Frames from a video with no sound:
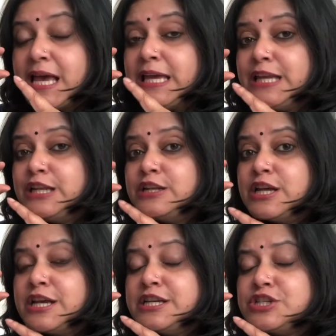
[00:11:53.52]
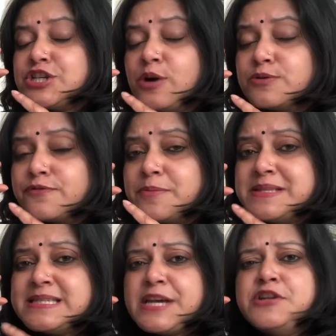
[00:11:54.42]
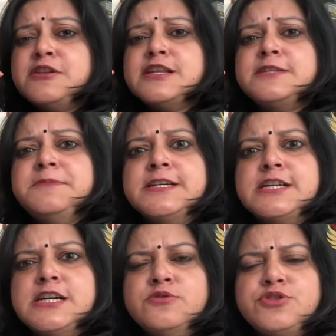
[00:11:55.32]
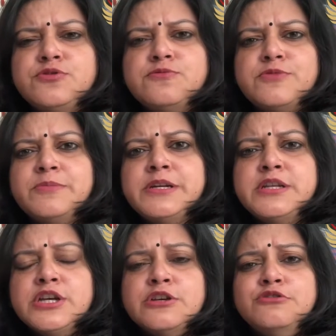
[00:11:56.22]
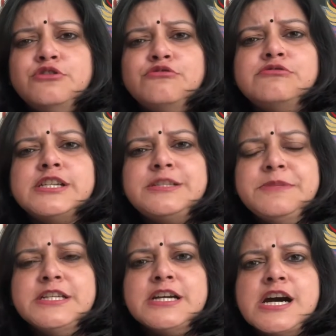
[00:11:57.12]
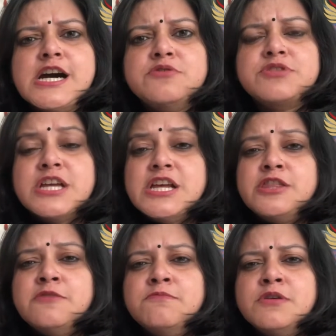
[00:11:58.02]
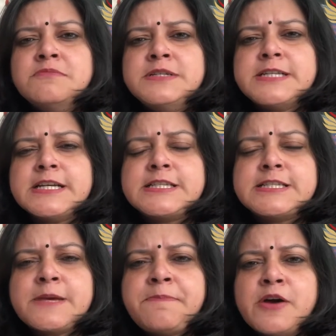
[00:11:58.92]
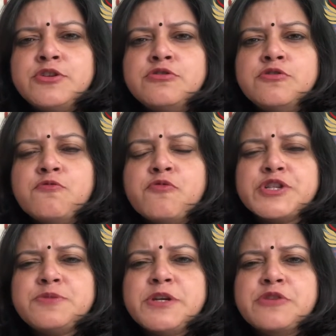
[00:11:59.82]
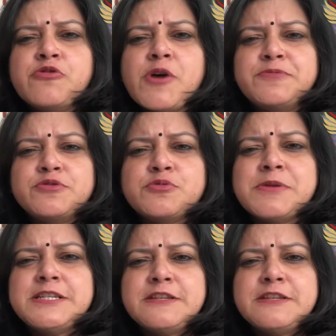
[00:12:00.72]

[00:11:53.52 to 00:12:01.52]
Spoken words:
he shouted from inside, "Let me out, you woman! You let me out! The moment I step out, you're going to watch me grow up to 20